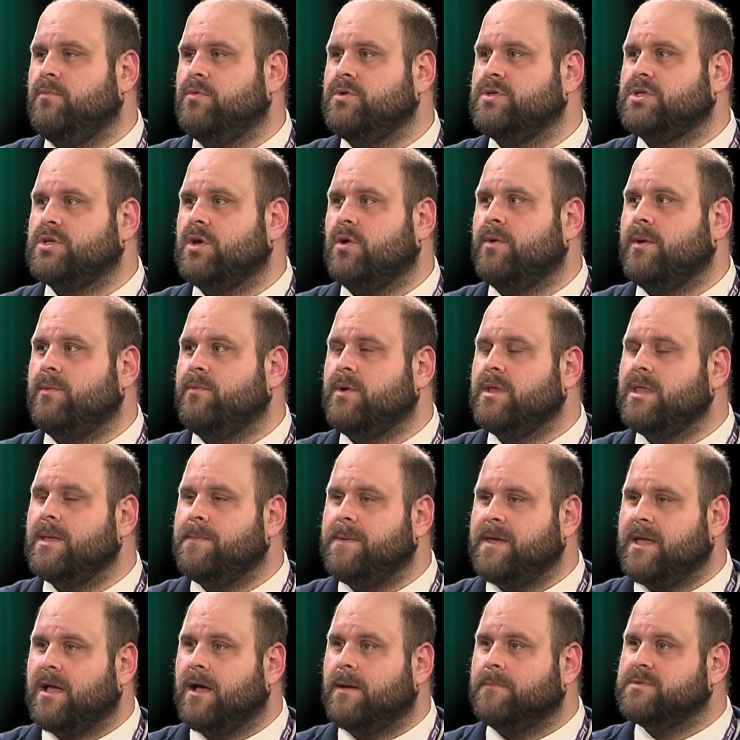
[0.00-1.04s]
So it really
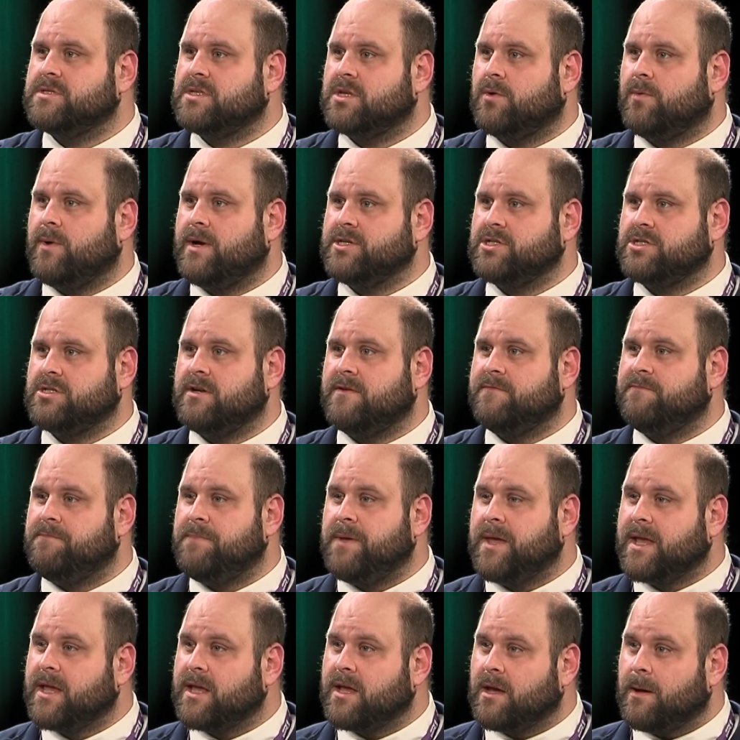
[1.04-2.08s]
becomes the question of
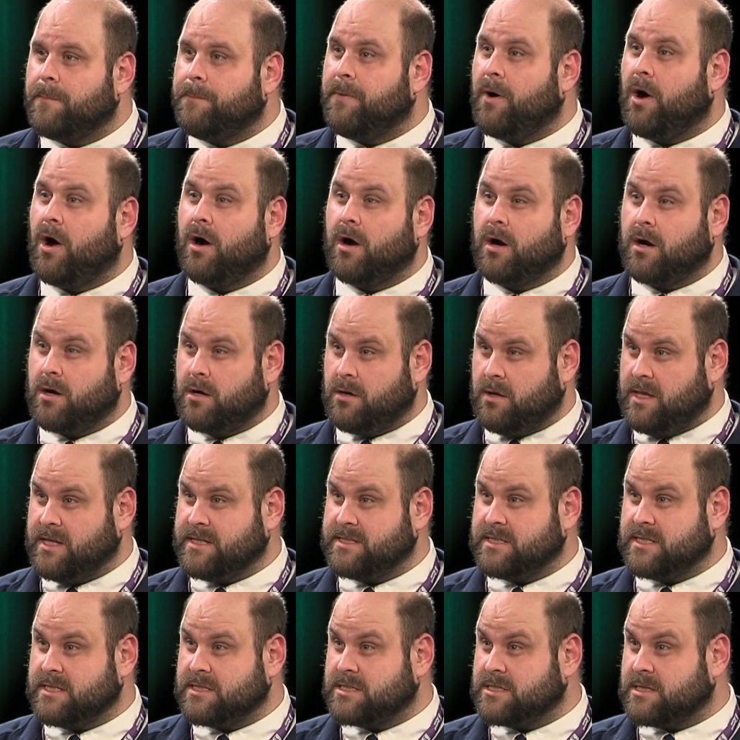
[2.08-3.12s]
picking apart,
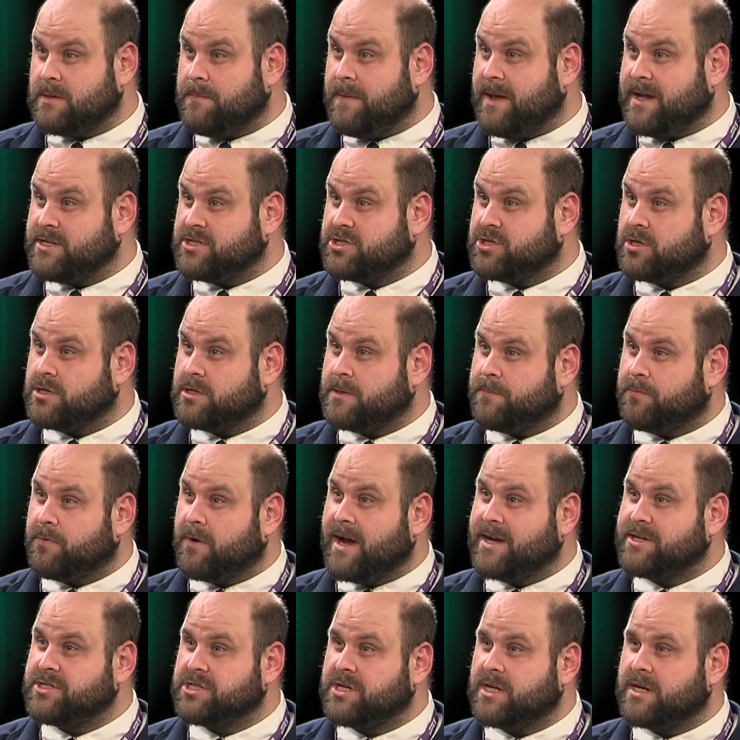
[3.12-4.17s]
is this dementia or
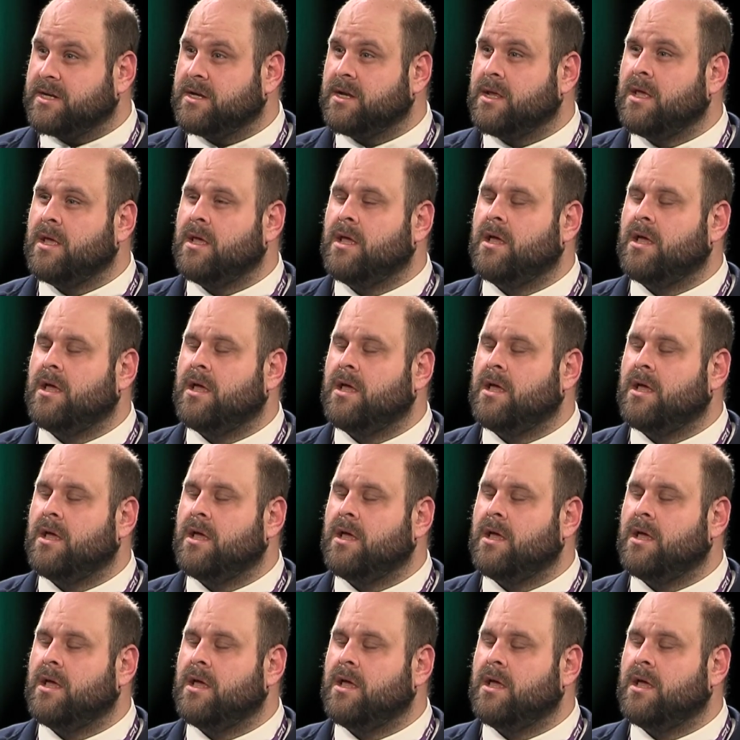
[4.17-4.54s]
depression,